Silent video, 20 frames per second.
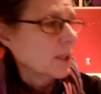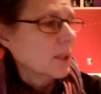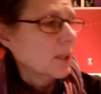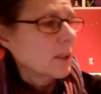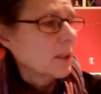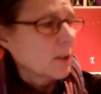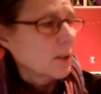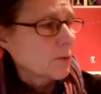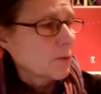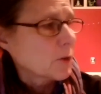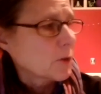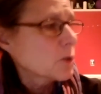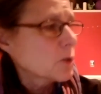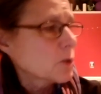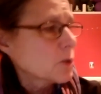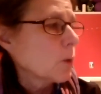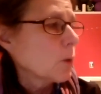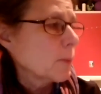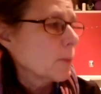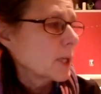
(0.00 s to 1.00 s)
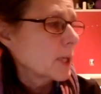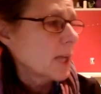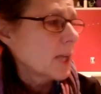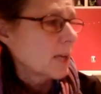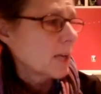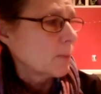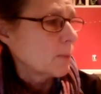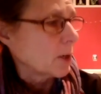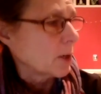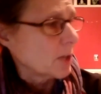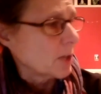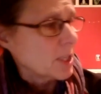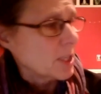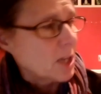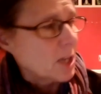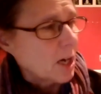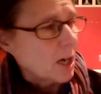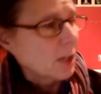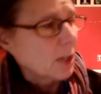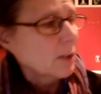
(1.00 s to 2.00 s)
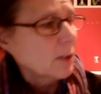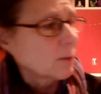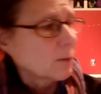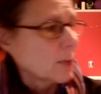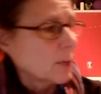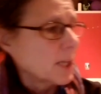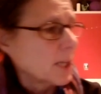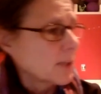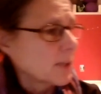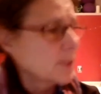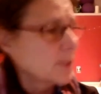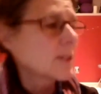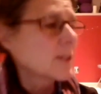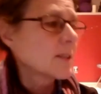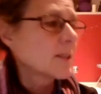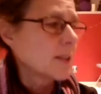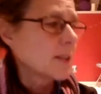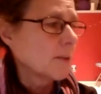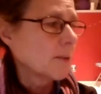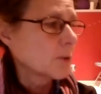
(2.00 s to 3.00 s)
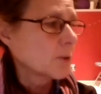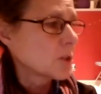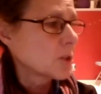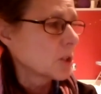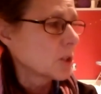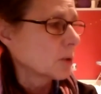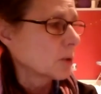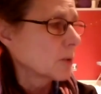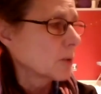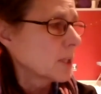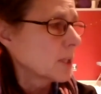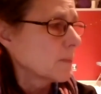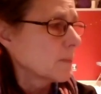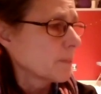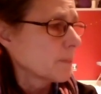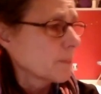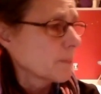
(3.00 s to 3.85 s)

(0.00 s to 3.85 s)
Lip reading: The first woman had married young, raised several children.